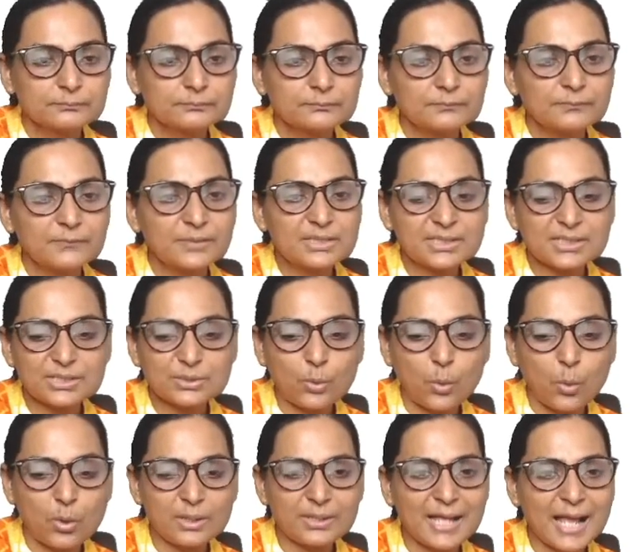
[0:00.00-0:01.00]
This is
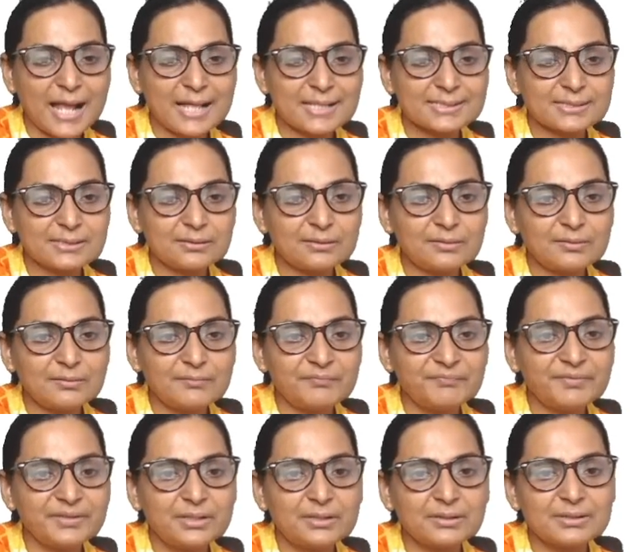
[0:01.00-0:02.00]
called as the
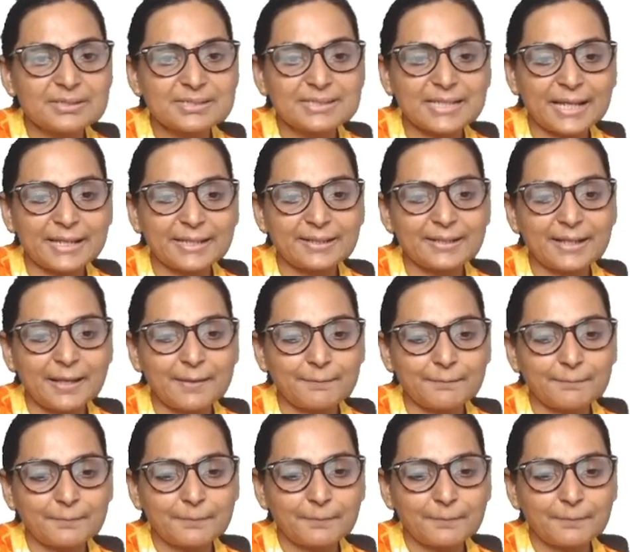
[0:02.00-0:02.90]
Wiggers diagram.